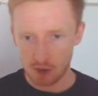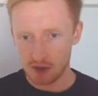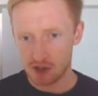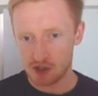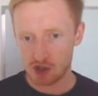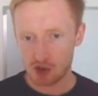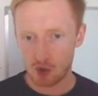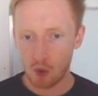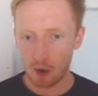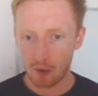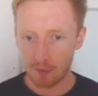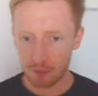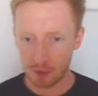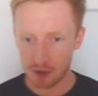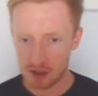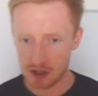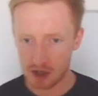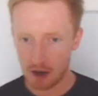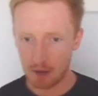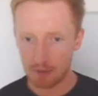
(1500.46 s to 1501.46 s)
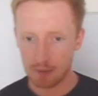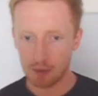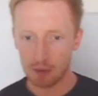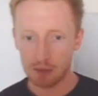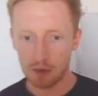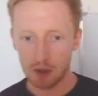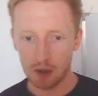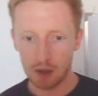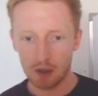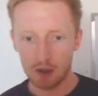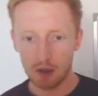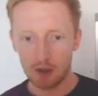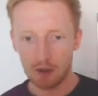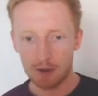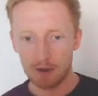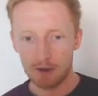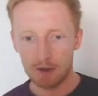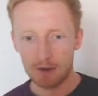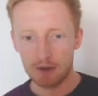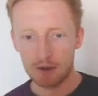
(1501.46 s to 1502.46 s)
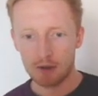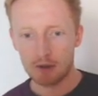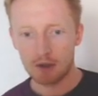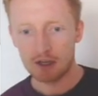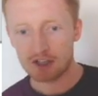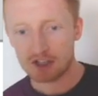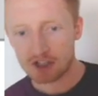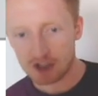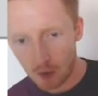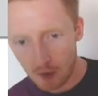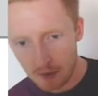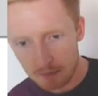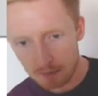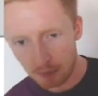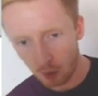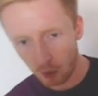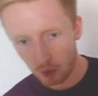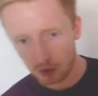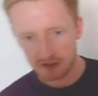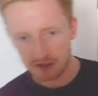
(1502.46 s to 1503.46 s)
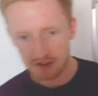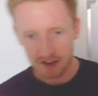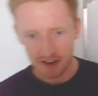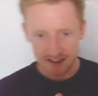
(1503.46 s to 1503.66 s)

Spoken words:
in a squat, for example, it's so important that